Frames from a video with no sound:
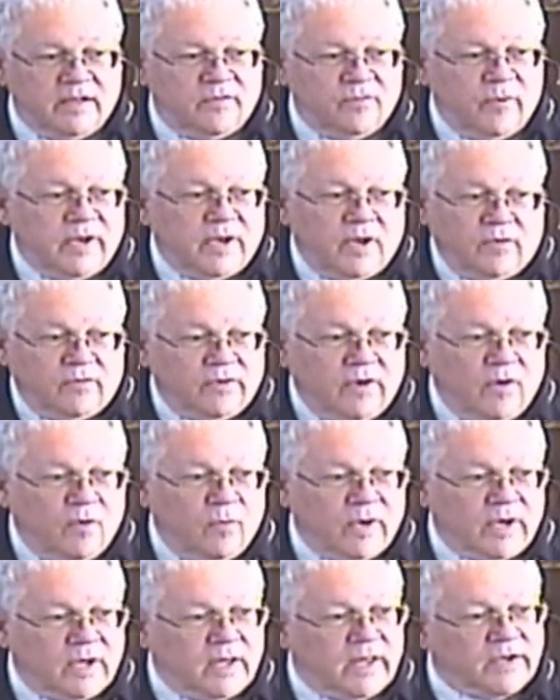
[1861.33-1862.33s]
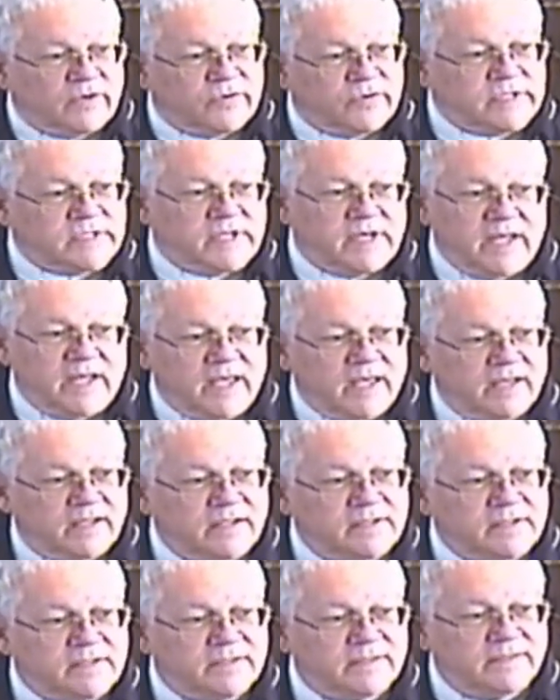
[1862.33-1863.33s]
we don't know what electricity
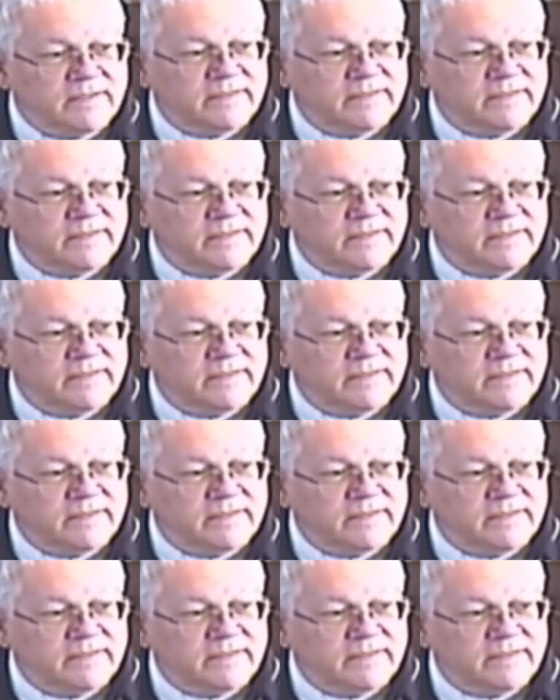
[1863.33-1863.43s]
is.